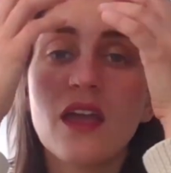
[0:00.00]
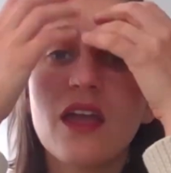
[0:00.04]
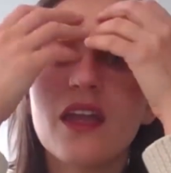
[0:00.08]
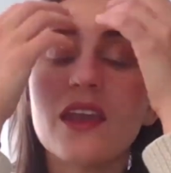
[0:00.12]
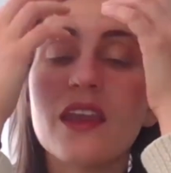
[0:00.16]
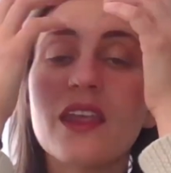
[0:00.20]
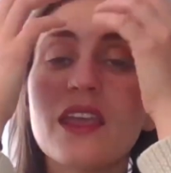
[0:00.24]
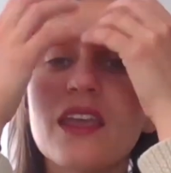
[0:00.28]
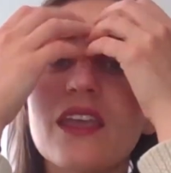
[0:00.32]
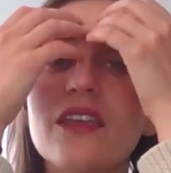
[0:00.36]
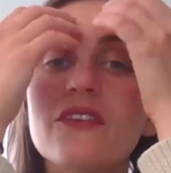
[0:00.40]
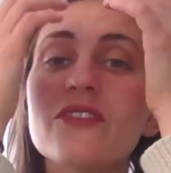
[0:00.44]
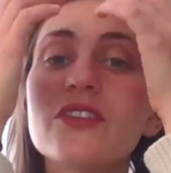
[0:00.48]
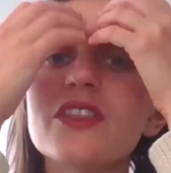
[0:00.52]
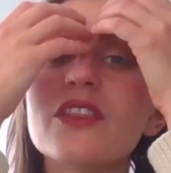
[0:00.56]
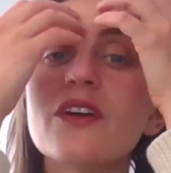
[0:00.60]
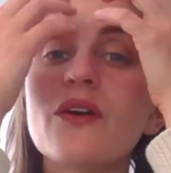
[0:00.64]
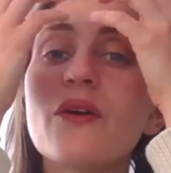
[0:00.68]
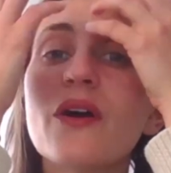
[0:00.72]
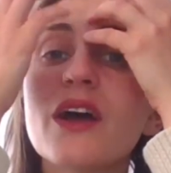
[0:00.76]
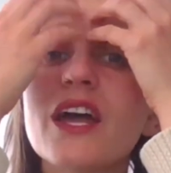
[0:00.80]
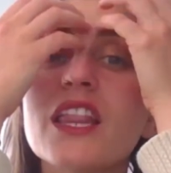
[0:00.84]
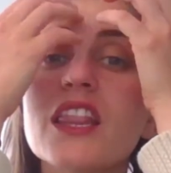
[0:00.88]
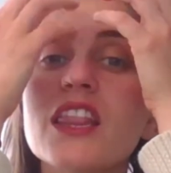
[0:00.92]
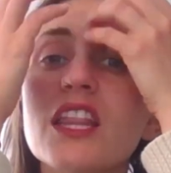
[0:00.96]
Even though
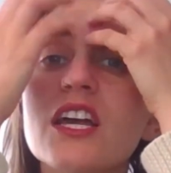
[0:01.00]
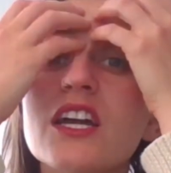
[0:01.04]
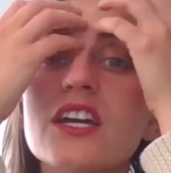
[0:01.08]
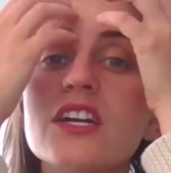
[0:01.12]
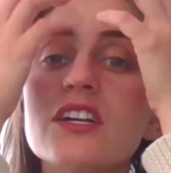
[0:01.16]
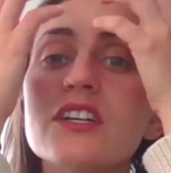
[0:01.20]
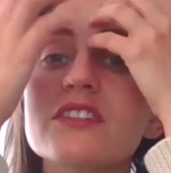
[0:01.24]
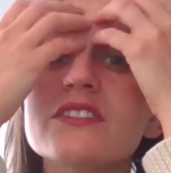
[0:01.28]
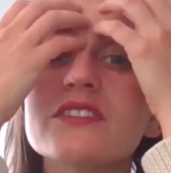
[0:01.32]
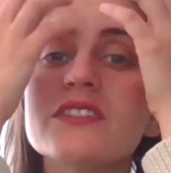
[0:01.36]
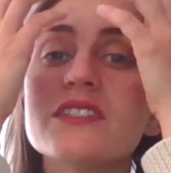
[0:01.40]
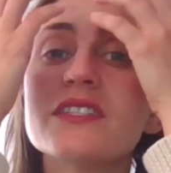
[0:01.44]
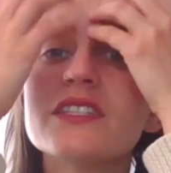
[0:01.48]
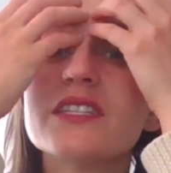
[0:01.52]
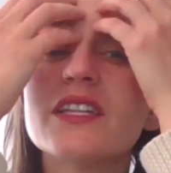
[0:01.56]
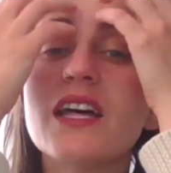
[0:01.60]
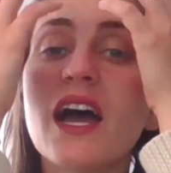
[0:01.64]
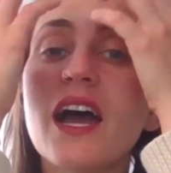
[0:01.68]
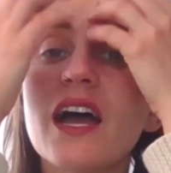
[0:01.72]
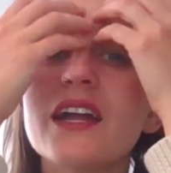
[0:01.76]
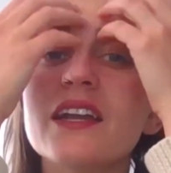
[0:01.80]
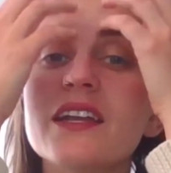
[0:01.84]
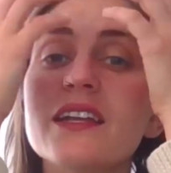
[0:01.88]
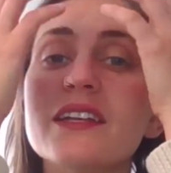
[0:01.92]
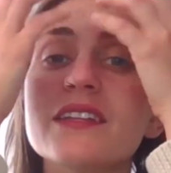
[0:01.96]
I learned
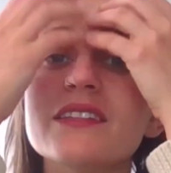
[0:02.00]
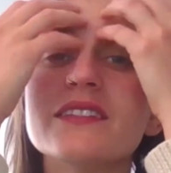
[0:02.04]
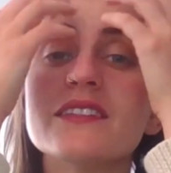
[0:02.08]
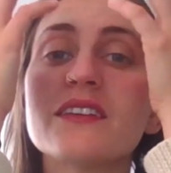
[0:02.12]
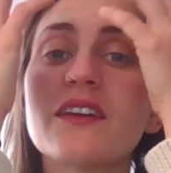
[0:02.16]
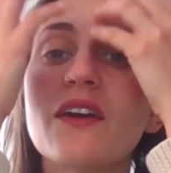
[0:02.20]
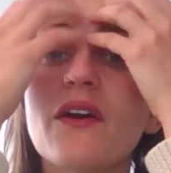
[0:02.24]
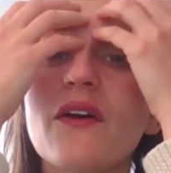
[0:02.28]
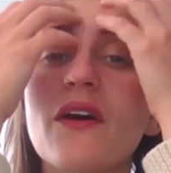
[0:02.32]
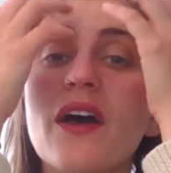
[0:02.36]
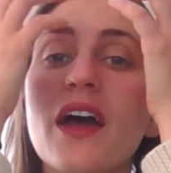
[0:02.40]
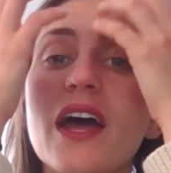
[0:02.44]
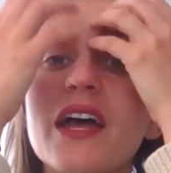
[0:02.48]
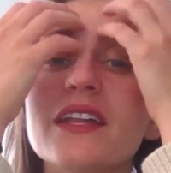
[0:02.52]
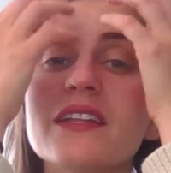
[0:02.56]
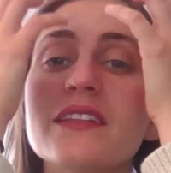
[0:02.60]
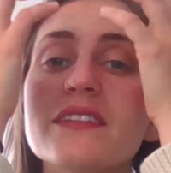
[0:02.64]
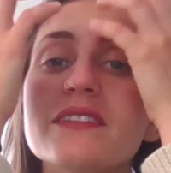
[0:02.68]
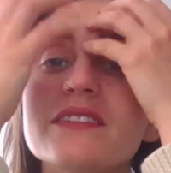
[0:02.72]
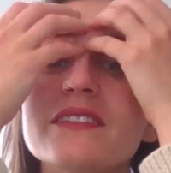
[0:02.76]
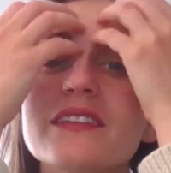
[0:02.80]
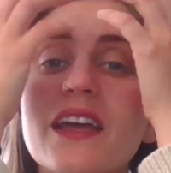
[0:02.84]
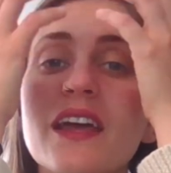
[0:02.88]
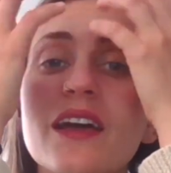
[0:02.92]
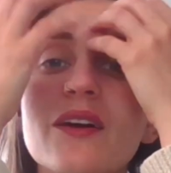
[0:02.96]
that, let's go ahead and
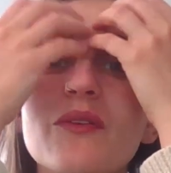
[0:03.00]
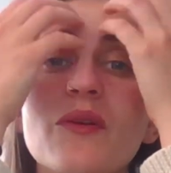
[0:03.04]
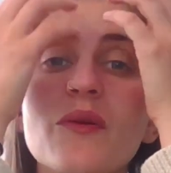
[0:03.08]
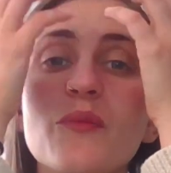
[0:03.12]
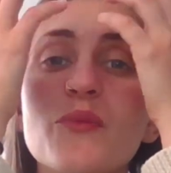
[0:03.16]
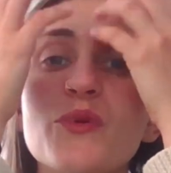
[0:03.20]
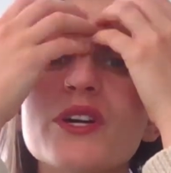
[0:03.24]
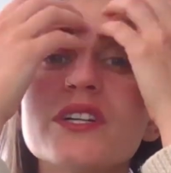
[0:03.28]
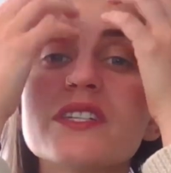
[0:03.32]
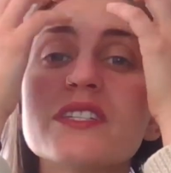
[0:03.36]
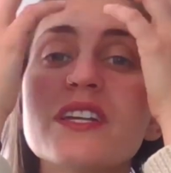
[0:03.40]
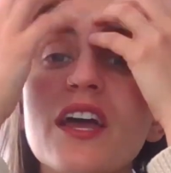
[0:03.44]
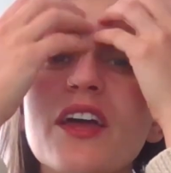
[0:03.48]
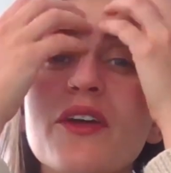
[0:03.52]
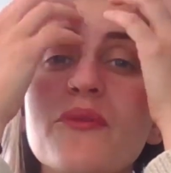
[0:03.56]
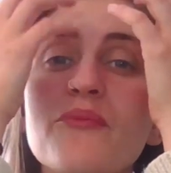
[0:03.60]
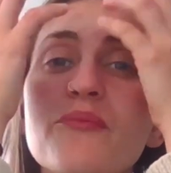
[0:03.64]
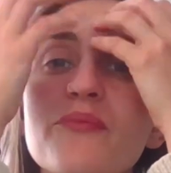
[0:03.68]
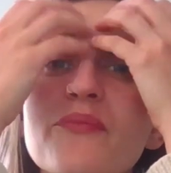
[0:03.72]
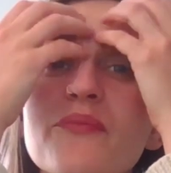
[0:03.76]
say it one more time.